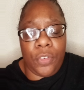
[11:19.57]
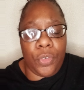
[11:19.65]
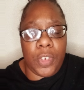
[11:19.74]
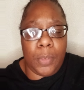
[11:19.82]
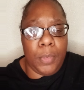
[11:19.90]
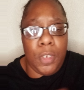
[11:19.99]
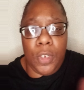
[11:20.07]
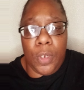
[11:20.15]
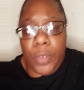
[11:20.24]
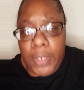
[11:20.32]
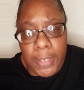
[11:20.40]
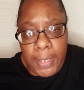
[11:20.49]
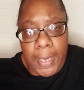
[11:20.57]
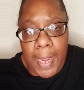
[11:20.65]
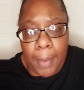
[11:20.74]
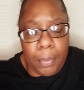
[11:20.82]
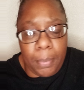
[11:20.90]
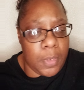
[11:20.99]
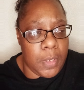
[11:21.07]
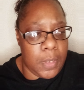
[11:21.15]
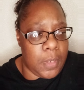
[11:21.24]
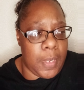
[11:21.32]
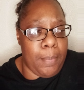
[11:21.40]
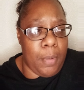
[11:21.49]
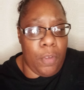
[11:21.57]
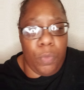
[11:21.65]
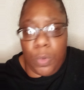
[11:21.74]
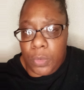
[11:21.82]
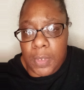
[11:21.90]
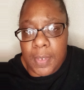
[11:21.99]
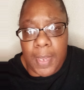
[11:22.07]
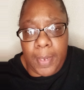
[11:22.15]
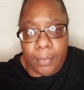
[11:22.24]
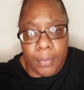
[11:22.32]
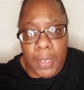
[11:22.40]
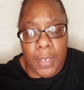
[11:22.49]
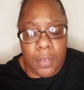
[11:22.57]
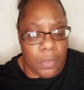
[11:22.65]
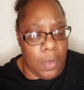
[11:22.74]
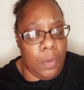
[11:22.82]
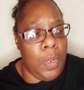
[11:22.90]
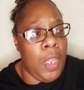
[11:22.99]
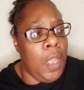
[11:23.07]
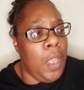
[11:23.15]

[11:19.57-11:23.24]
Trust me, didn't nothing happen because they both want the same thing. So